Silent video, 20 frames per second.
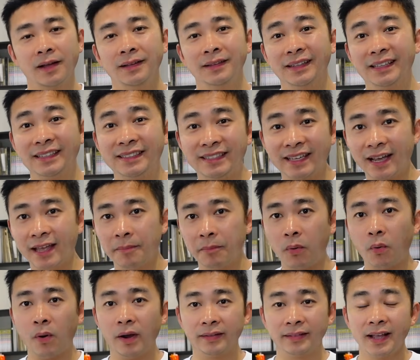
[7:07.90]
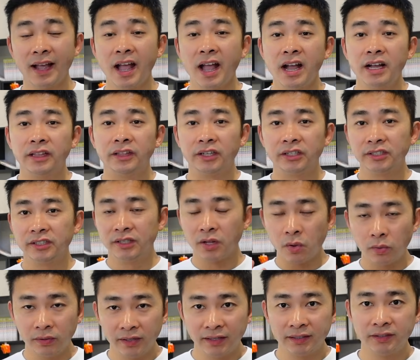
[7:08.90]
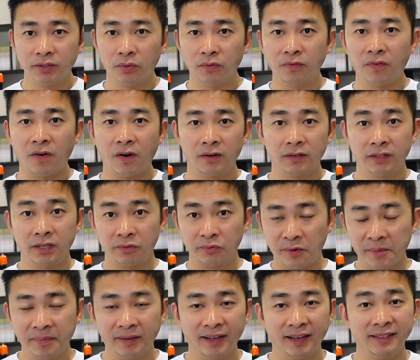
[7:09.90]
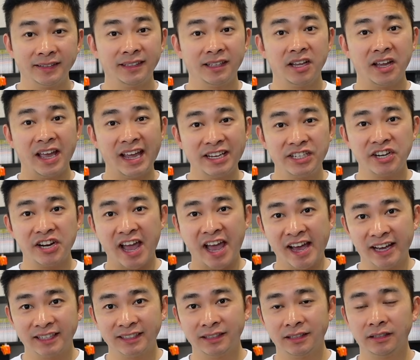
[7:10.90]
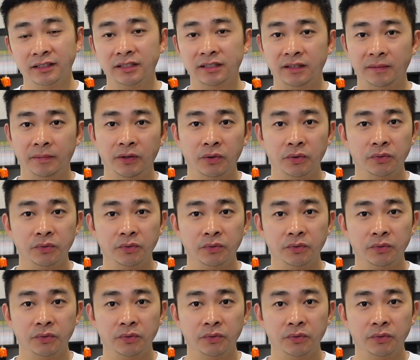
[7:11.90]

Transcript: The second point, there's no leak so far to replace the H X C P